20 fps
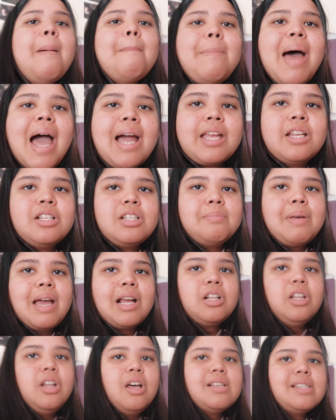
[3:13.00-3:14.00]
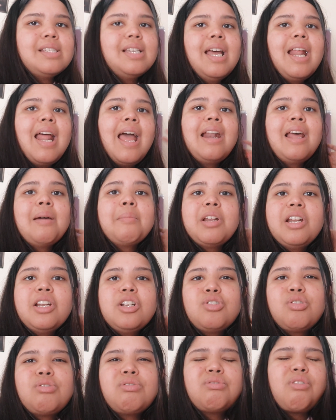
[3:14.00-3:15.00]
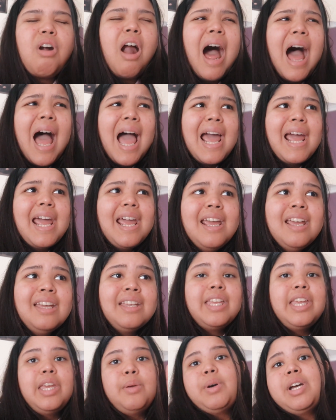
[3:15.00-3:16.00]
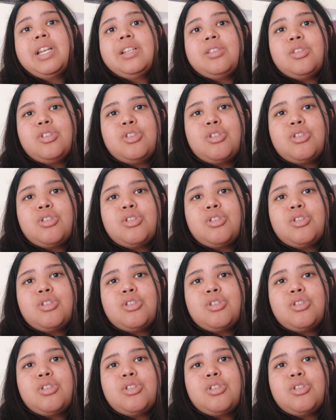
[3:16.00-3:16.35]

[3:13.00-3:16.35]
back into my closet, and I'm going to try, keyword is